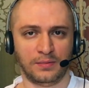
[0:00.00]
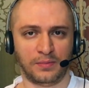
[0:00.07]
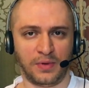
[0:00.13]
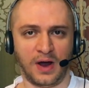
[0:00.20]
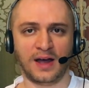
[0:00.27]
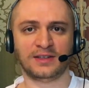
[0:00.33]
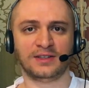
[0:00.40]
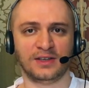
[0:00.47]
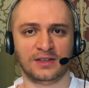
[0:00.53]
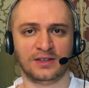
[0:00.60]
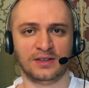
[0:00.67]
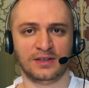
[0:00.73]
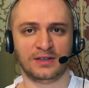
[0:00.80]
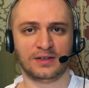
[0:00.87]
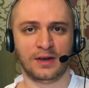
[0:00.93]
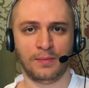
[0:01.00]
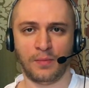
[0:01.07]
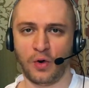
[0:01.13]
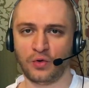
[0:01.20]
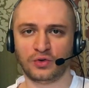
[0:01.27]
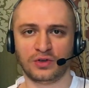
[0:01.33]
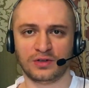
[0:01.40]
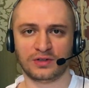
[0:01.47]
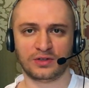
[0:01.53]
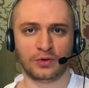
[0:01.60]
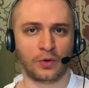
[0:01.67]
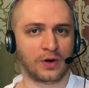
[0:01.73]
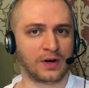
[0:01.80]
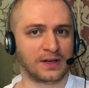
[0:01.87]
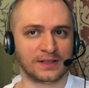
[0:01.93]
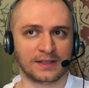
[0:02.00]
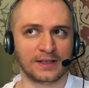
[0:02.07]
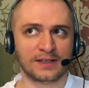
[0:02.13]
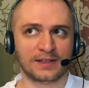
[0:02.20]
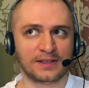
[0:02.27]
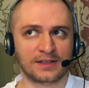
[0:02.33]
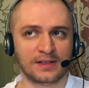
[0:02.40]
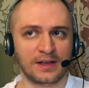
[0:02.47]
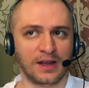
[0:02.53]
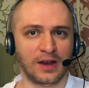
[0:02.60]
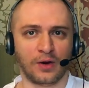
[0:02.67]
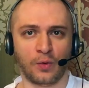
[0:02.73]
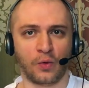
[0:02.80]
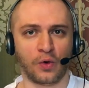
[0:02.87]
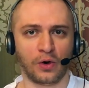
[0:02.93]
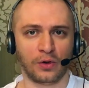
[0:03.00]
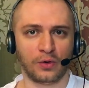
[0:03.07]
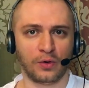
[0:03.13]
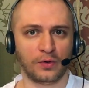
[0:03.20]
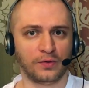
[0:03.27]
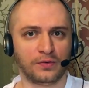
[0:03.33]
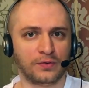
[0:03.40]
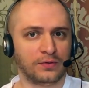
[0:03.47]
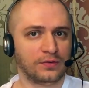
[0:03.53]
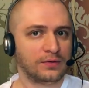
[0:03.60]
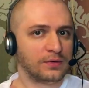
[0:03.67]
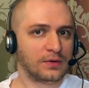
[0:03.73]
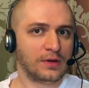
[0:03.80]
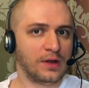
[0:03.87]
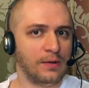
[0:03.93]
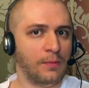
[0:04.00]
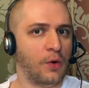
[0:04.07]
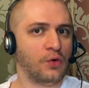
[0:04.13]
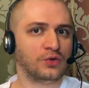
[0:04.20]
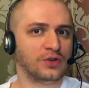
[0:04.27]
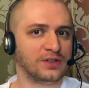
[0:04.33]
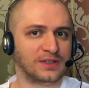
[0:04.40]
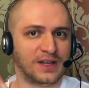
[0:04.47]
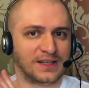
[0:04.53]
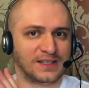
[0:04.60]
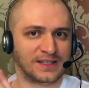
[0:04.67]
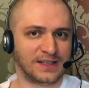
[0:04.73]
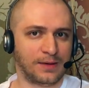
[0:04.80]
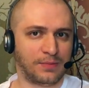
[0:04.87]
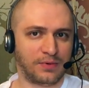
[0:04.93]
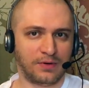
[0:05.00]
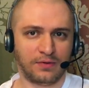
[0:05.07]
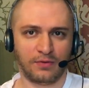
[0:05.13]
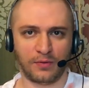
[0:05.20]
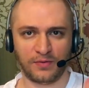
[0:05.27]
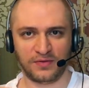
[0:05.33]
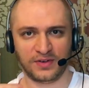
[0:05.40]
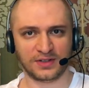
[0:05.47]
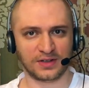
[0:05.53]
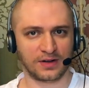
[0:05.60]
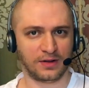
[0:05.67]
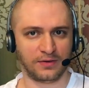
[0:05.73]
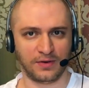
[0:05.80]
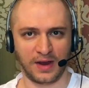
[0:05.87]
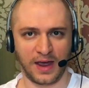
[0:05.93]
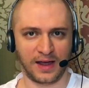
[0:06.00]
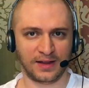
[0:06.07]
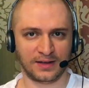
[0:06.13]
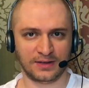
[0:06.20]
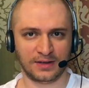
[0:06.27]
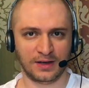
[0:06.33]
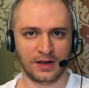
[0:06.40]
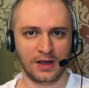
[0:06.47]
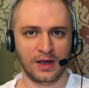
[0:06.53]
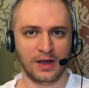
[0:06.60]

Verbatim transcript: processes. Emotions don't exist in a world of emotions that's separate from physical reality.